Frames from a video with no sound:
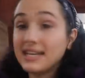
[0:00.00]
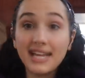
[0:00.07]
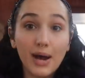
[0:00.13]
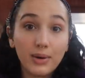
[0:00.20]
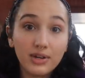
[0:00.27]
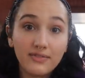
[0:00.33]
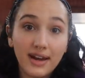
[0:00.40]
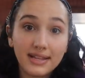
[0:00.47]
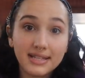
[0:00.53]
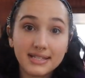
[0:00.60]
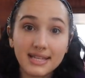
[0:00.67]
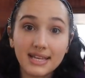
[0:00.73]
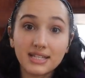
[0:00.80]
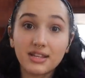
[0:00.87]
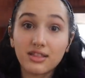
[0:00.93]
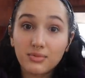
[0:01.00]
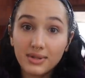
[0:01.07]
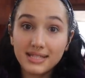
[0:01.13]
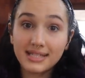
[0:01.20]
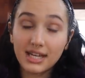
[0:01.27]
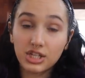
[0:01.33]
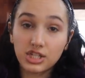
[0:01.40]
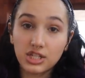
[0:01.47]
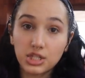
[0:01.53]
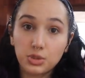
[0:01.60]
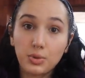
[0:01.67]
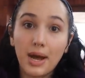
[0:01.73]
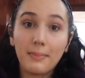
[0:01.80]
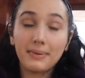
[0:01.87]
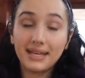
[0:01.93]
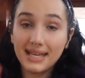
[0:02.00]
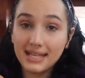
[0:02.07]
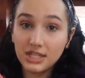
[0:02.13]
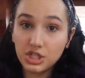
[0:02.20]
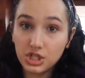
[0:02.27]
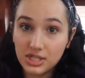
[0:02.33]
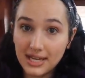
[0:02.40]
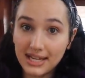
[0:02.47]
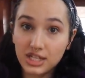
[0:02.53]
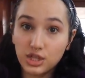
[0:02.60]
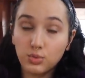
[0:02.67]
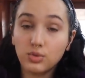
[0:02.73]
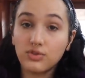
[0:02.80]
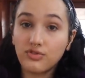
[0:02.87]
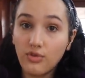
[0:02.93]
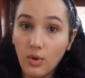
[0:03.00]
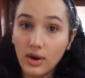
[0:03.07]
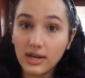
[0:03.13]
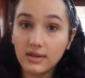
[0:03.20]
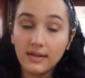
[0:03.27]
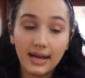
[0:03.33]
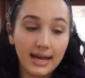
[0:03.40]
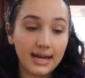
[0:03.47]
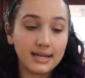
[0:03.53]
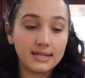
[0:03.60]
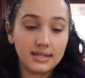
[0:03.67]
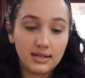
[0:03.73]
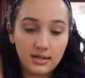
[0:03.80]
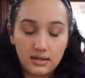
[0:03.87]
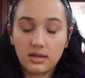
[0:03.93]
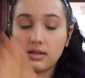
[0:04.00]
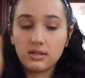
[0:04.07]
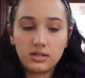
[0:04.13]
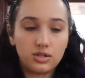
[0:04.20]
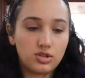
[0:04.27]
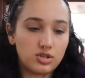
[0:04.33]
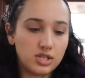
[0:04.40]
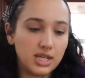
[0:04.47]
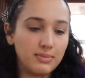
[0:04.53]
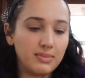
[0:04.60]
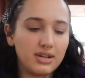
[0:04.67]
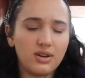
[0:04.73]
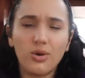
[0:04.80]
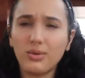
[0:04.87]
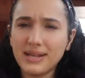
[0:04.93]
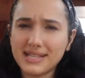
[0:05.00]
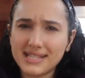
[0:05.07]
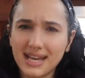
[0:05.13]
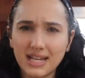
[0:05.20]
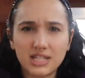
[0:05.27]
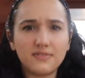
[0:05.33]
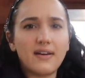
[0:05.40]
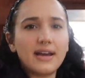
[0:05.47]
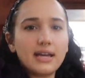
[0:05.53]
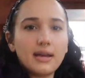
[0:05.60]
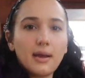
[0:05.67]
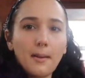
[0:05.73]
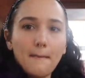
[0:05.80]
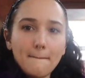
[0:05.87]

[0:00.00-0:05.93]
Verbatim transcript: Now we divide this thing into three sections. Wrap each section with foil and steam it. Oh, that's satisfying.